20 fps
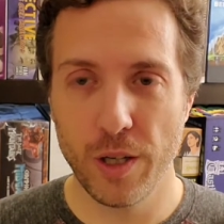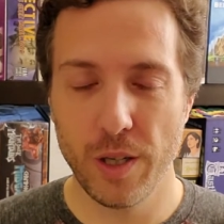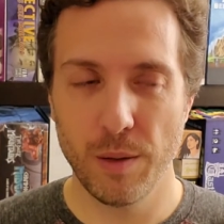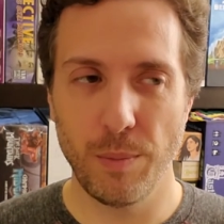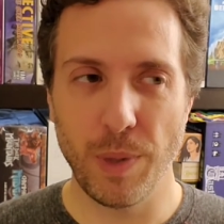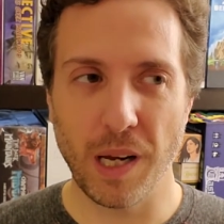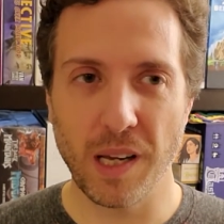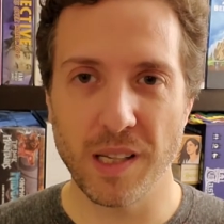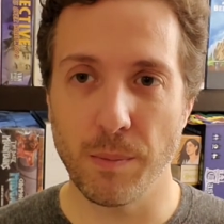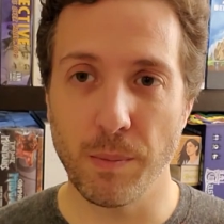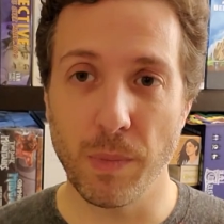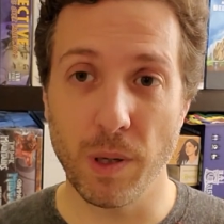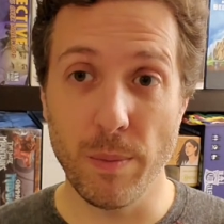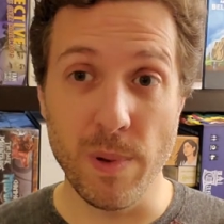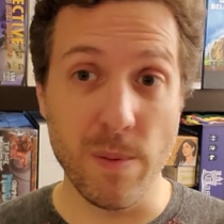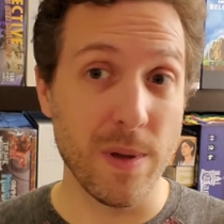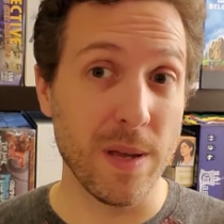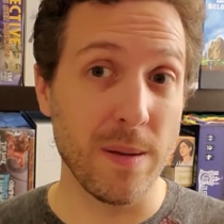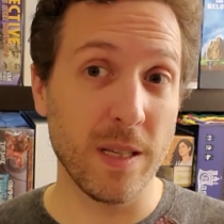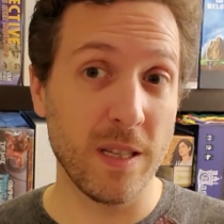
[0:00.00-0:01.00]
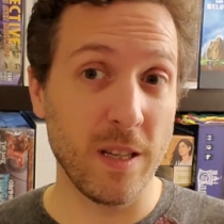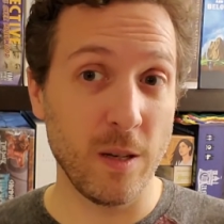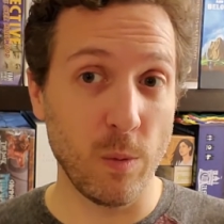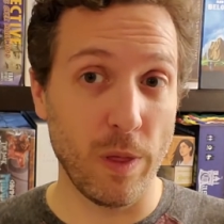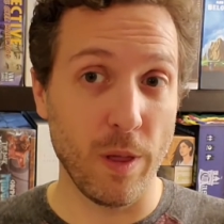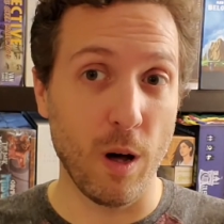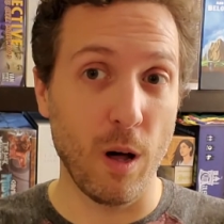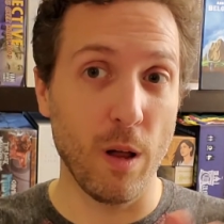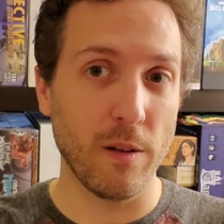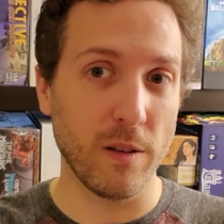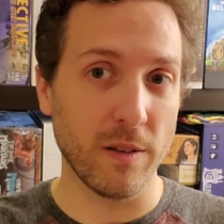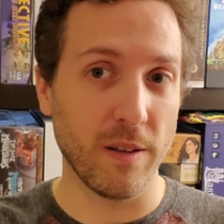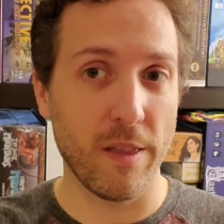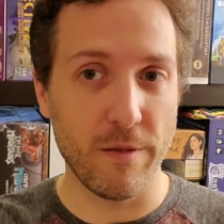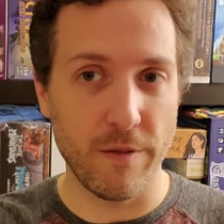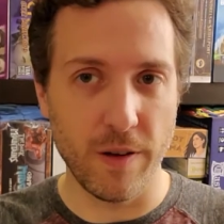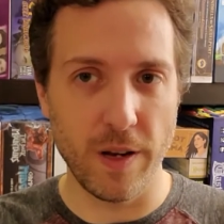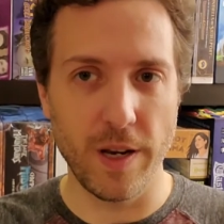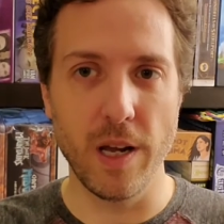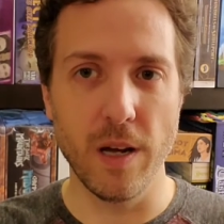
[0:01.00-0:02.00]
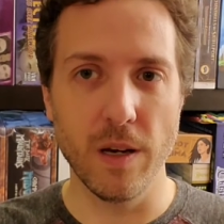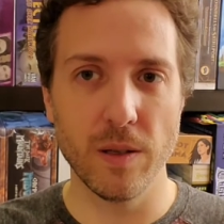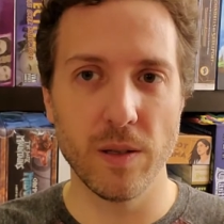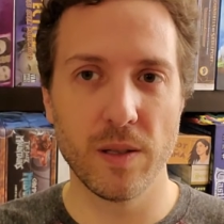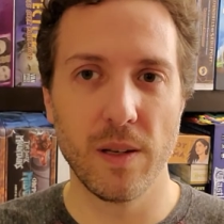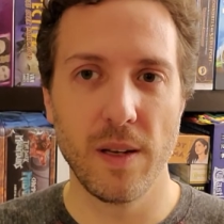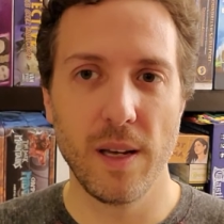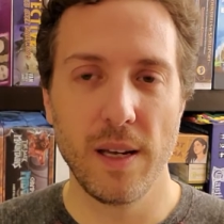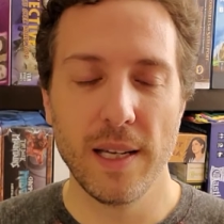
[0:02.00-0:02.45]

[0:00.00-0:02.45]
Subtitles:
because I'm going to be busy with all these other videos.